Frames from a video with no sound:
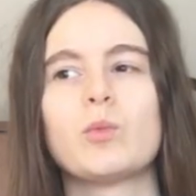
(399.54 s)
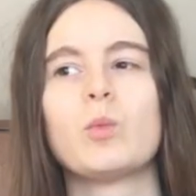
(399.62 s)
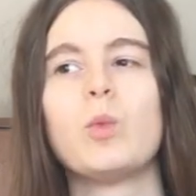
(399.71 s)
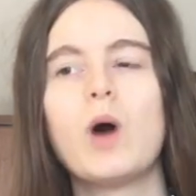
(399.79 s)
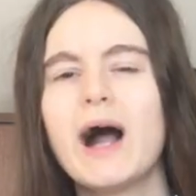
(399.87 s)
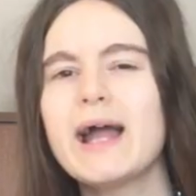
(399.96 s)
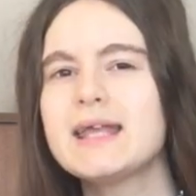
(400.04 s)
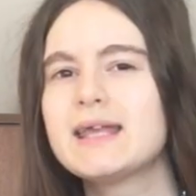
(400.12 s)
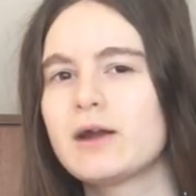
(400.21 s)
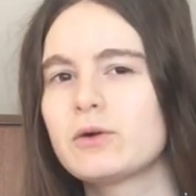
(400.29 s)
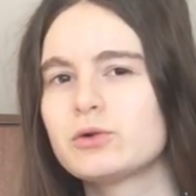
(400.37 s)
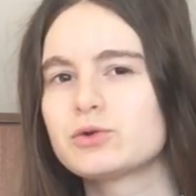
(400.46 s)
why
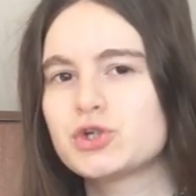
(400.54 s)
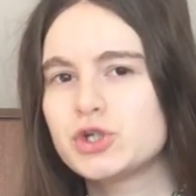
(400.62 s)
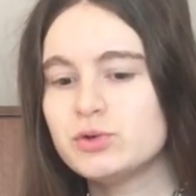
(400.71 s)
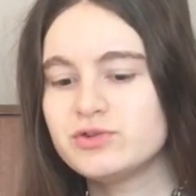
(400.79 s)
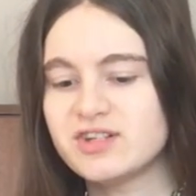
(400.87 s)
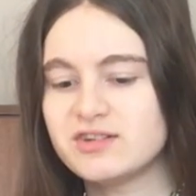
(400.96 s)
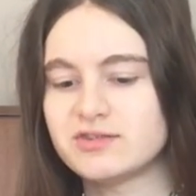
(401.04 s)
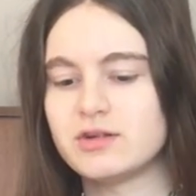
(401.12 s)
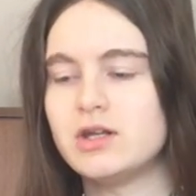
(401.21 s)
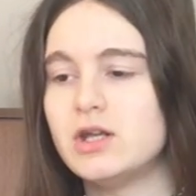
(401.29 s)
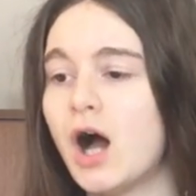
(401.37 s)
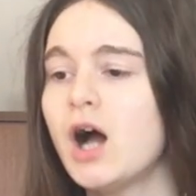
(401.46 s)
Geralt chooses
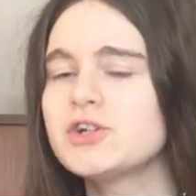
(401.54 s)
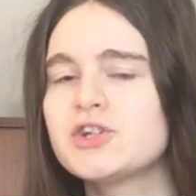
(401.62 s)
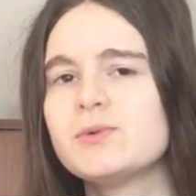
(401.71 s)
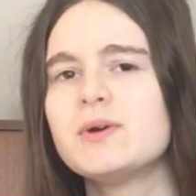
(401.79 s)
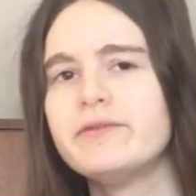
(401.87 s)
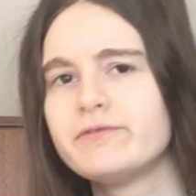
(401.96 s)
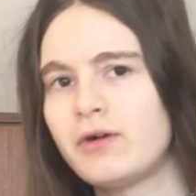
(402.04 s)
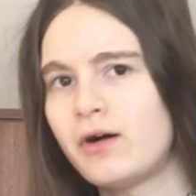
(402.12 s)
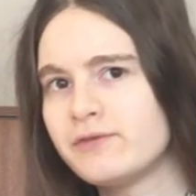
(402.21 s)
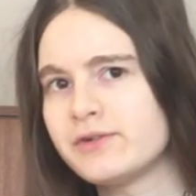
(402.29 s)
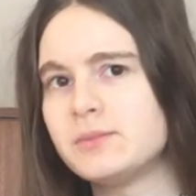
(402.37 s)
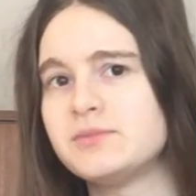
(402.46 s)
not to
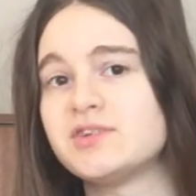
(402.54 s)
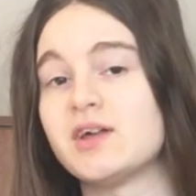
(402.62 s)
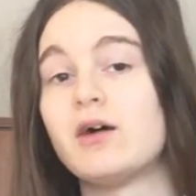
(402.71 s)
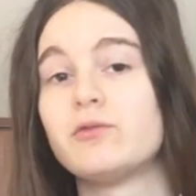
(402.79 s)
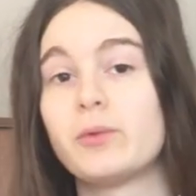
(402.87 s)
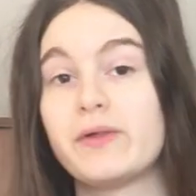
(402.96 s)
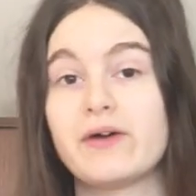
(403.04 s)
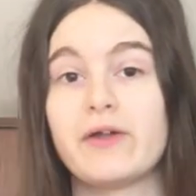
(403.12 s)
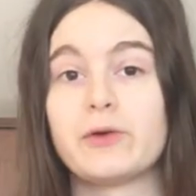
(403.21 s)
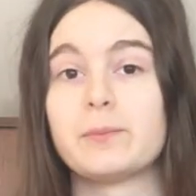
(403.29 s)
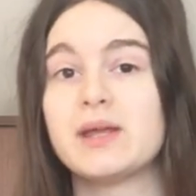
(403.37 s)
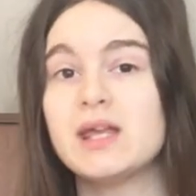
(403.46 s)
involve himself with
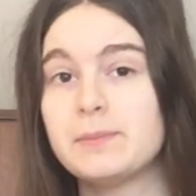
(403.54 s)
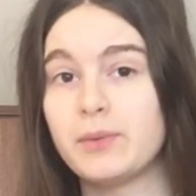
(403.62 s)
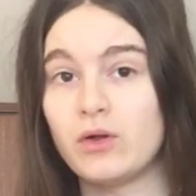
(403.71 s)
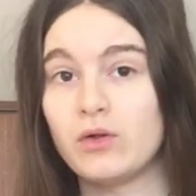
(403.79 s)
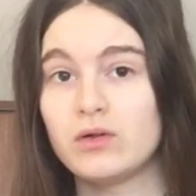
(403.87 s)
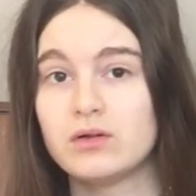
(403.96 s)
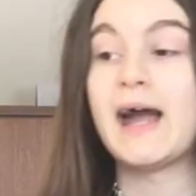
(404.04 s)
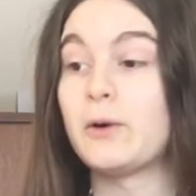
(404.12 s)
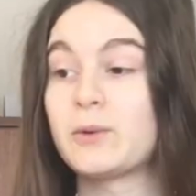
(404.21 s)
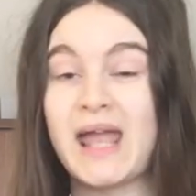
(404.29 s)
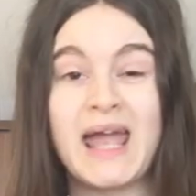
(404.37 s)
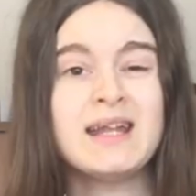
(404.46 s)
other people. How
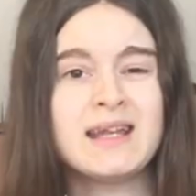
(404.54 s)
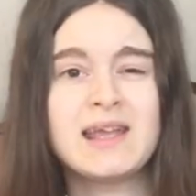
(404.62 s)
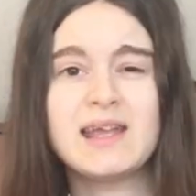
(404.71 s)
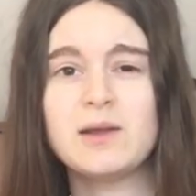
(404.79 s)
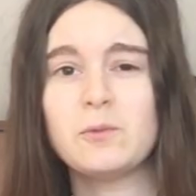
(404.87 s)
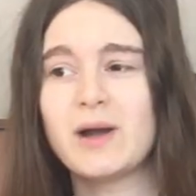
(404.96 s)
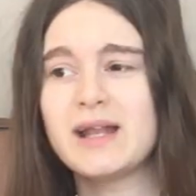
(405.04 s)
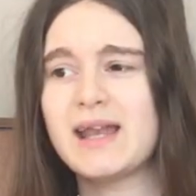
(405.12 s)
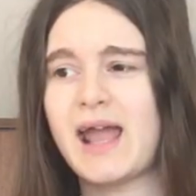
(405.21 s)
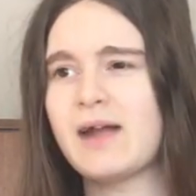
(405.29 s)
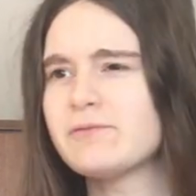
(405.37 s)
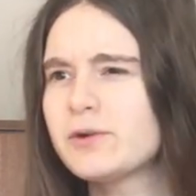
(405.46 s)
can he when
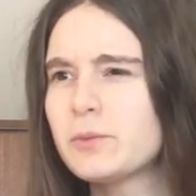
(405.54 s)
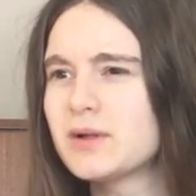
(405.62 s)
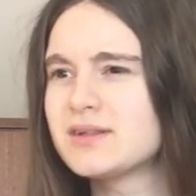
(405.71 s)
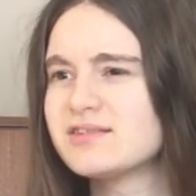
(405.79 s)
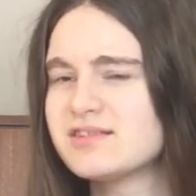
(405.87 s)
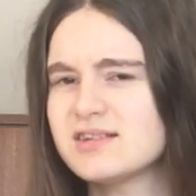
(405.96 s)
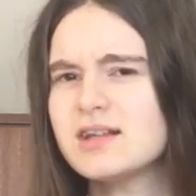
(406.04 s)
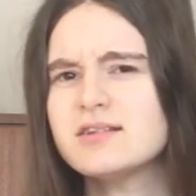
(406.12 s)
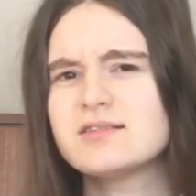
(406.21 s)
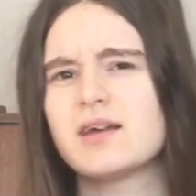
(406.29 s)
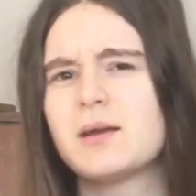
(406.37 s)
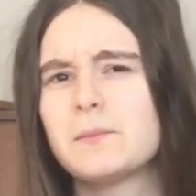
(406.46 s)
everyone
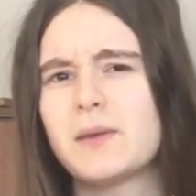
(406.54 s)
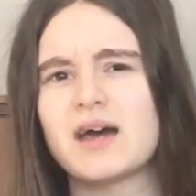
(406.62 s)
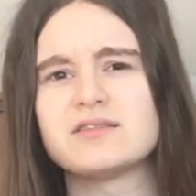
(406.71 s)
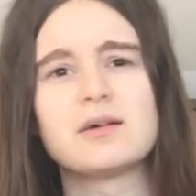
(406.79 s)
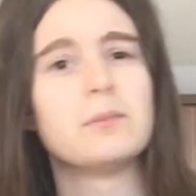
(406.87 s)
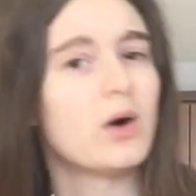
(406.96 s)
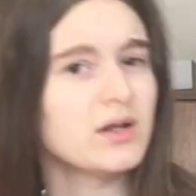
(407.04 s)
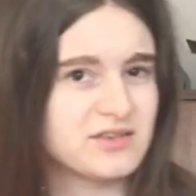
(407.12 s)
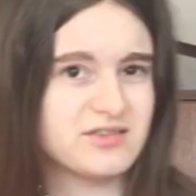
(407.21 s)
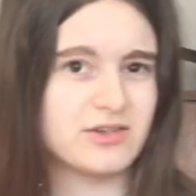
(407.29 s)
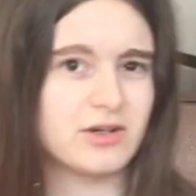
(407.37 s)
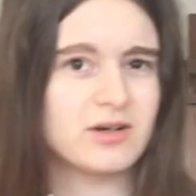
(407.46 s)
sees him as a
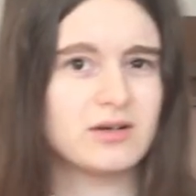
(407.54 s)
monster?